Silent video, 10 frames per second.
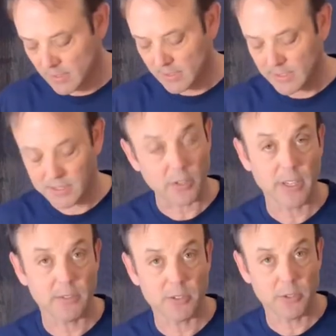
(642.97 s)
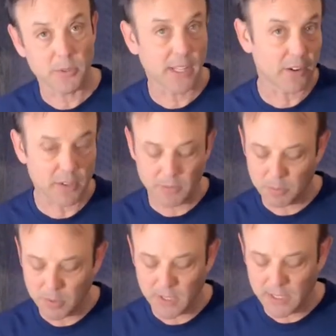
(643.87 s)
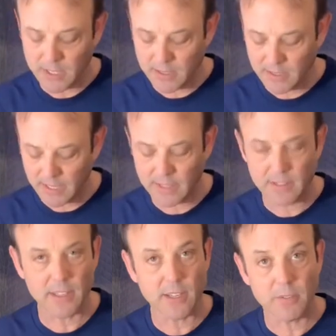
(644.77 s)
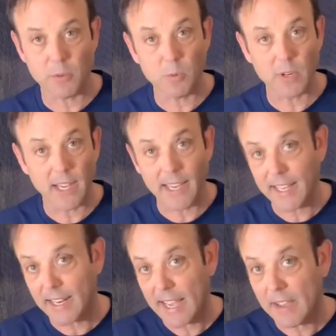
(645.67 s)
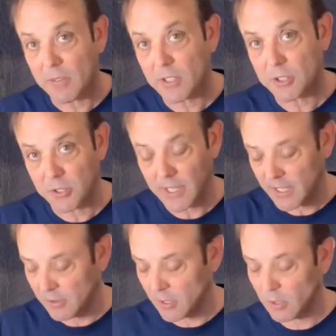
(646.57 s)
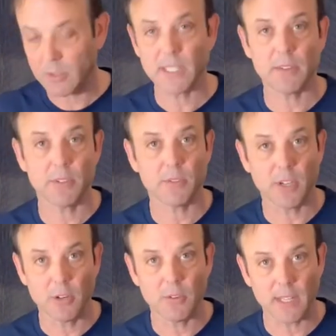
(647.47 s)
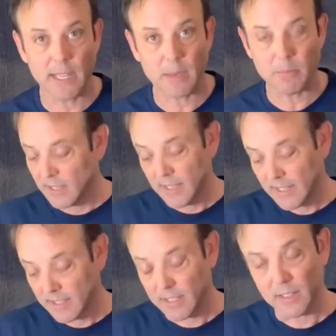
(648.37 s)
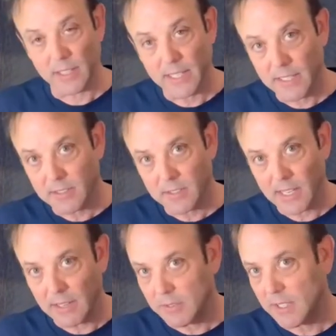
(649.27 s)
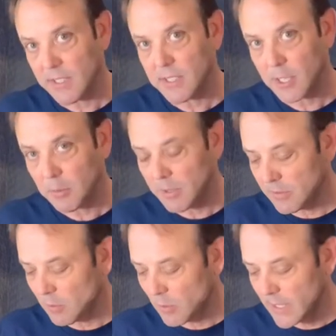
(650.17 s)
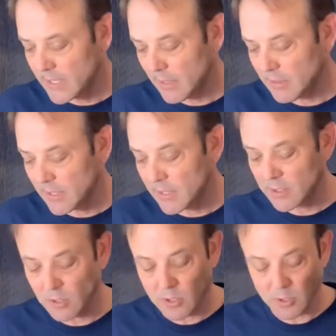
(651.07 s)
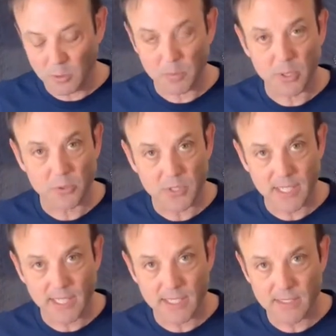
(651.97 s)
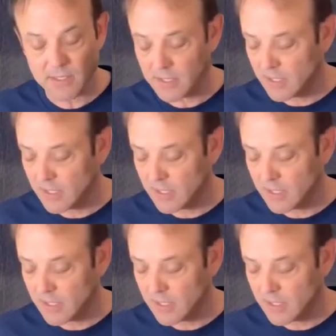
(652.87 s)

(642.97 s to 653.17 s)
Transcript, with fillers: That's all you have to do, and that'll give you plenty. And then if you want to add a half inch to that, you can always have enough to overlap. The links, I've done this a couple of different ways. I've done this long on both sides.